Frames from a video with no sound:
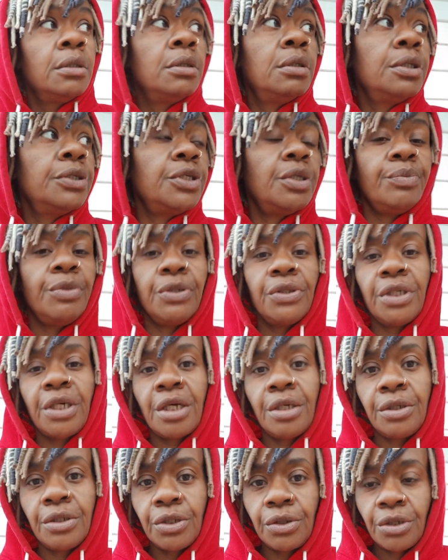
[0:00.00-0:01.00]
is the music
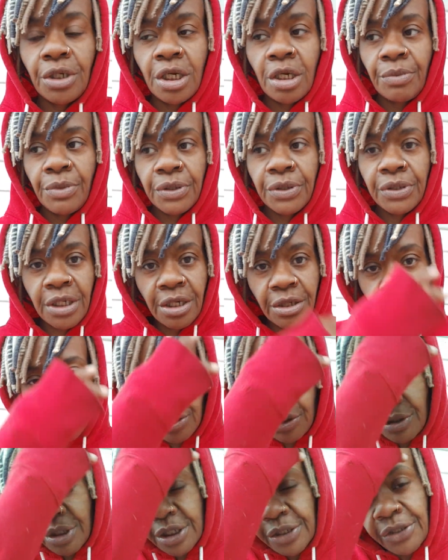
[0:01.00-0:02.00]
industry, and the music
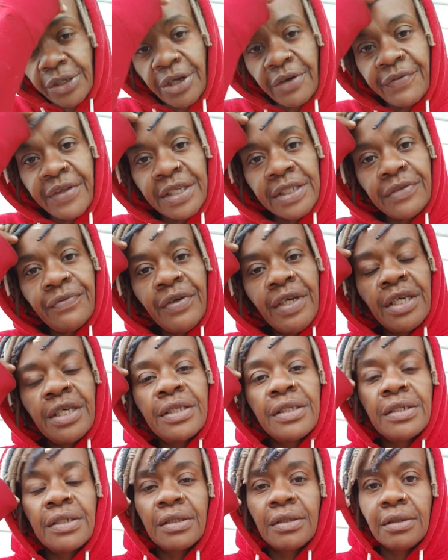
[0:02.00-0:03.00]
industry is love. That's
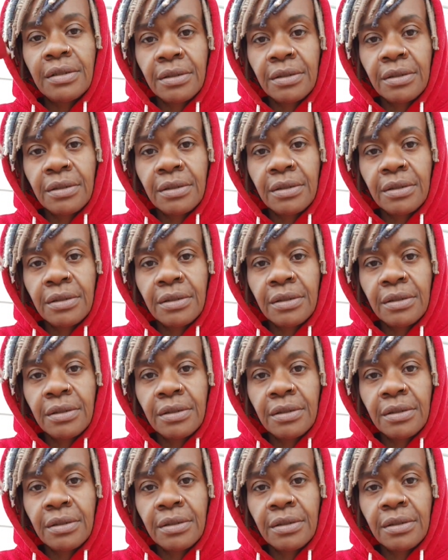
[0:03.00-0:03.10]
Venus.